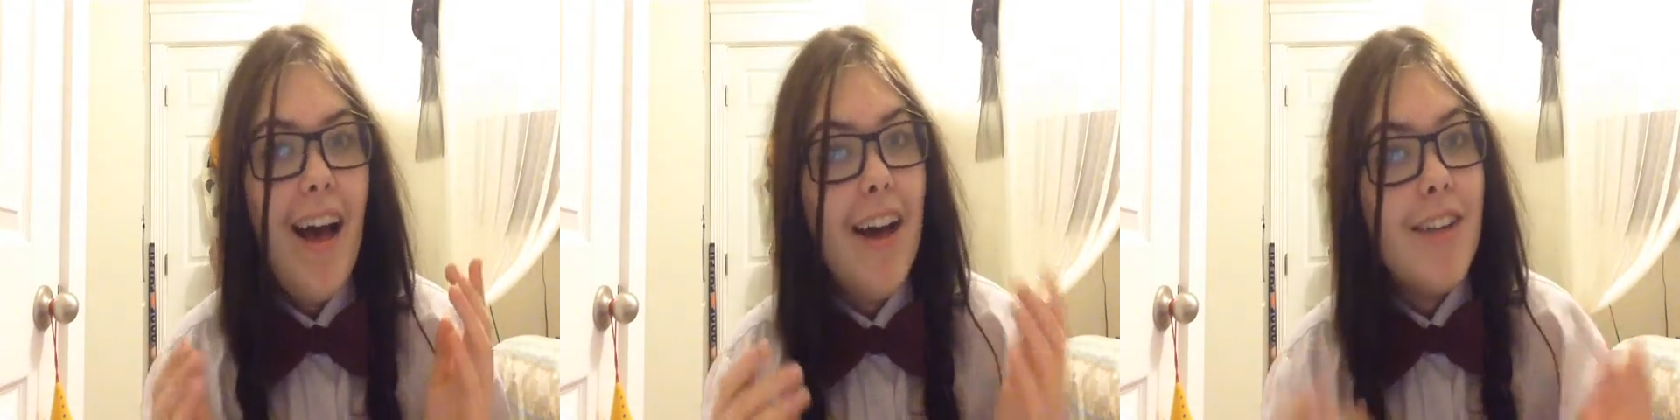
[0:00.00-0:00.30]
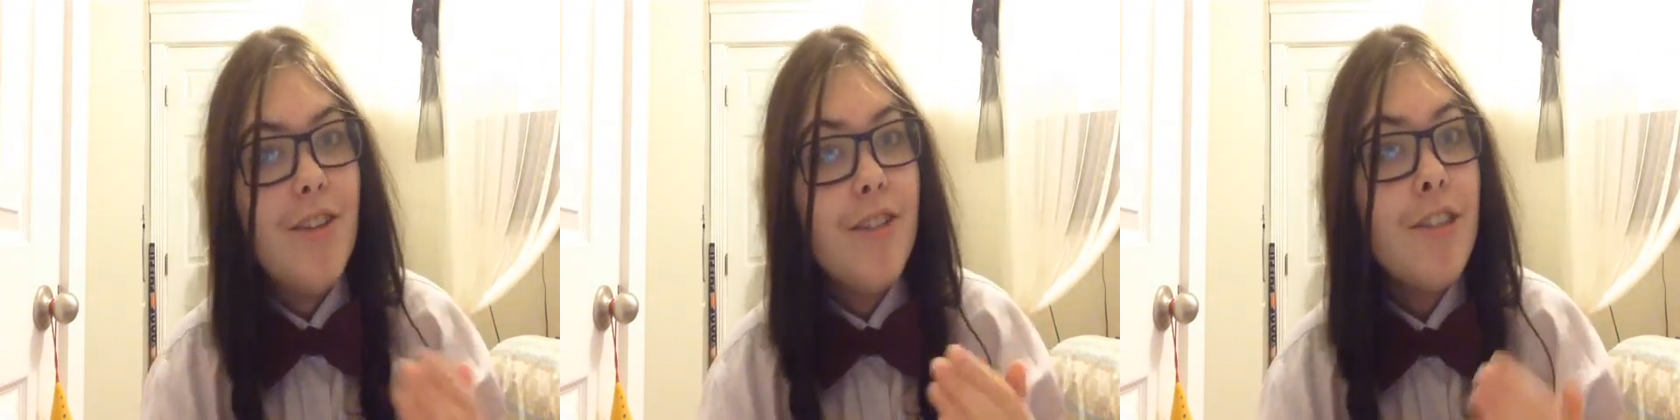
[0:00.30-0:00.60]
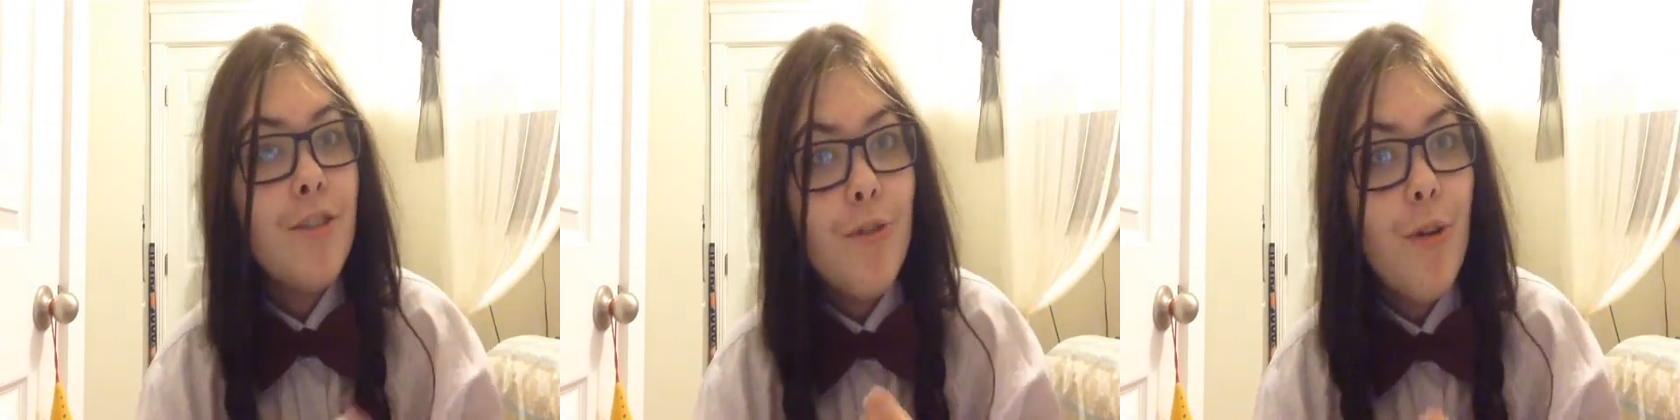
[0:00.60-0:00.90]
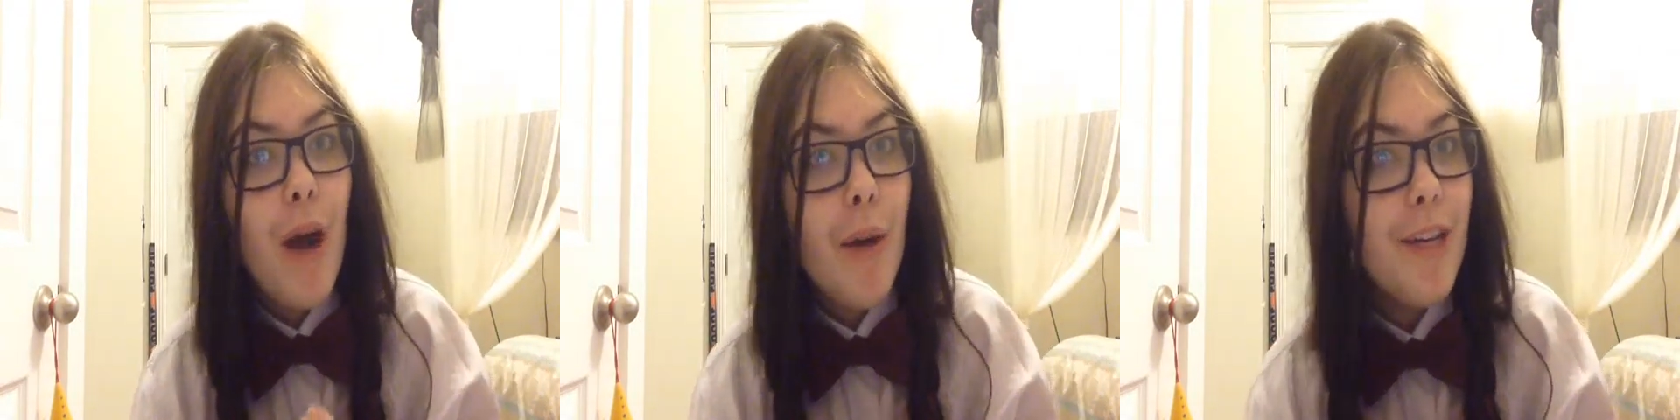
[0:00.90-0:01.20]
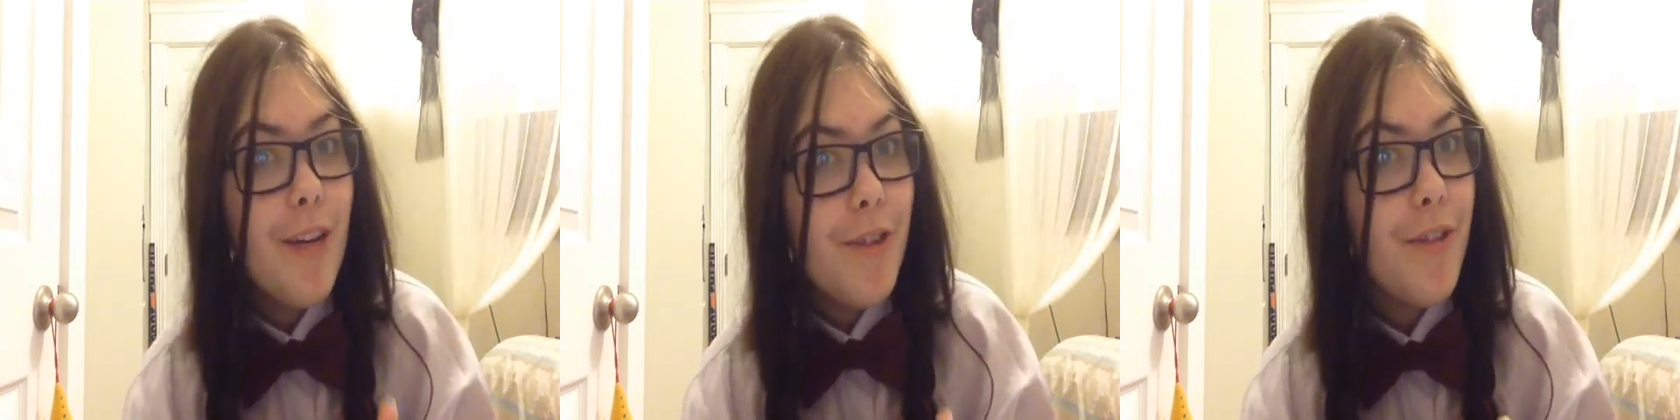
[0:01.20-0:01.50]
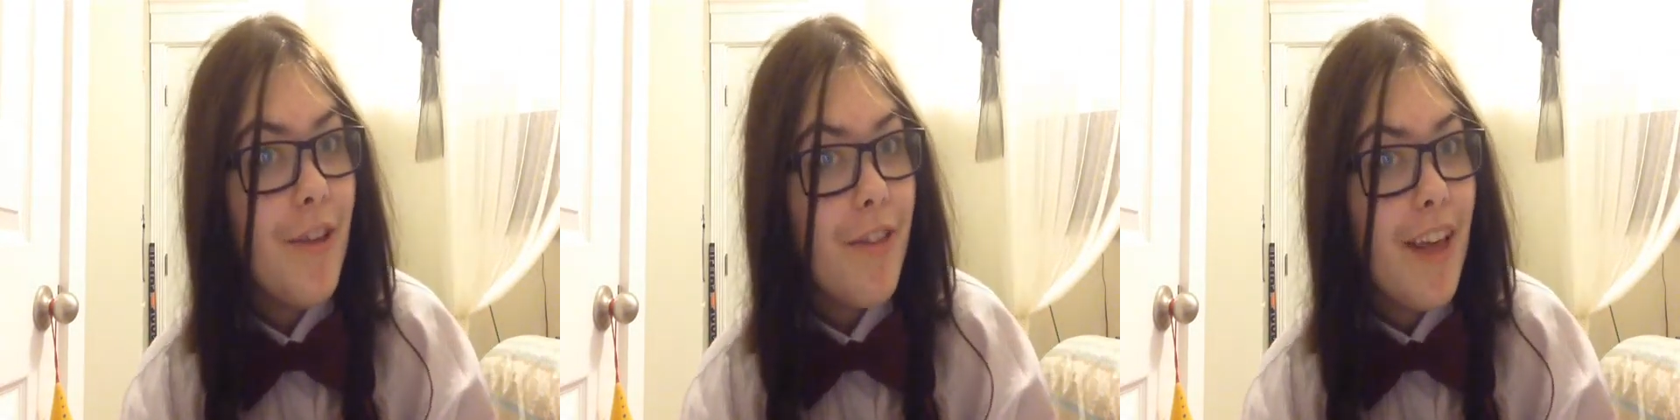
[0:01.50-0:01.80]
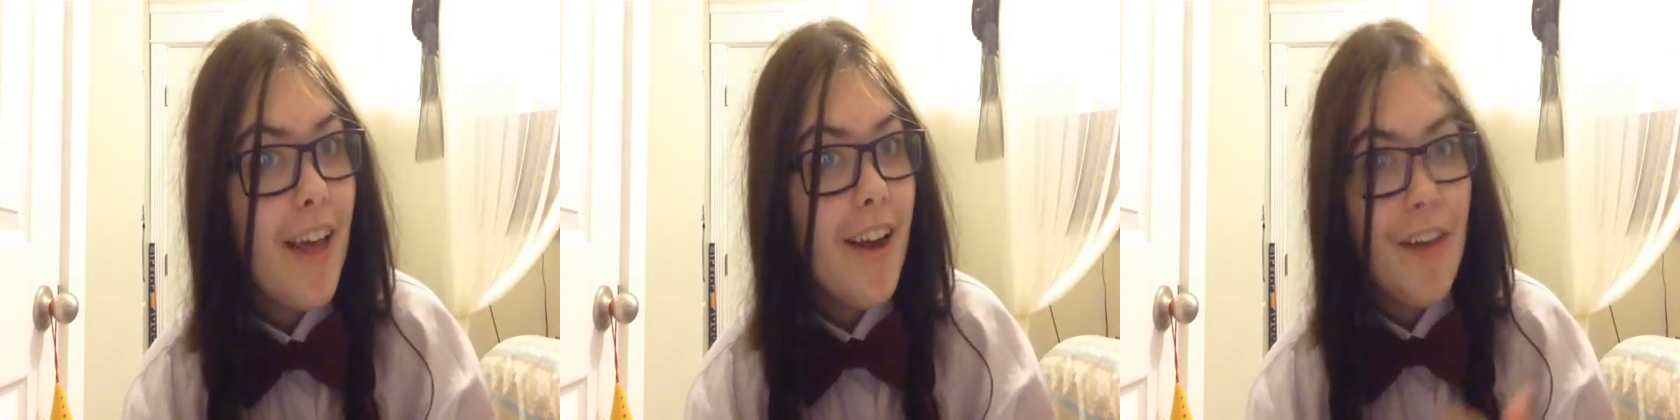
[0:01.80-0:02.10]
I don't know how many of you thought that.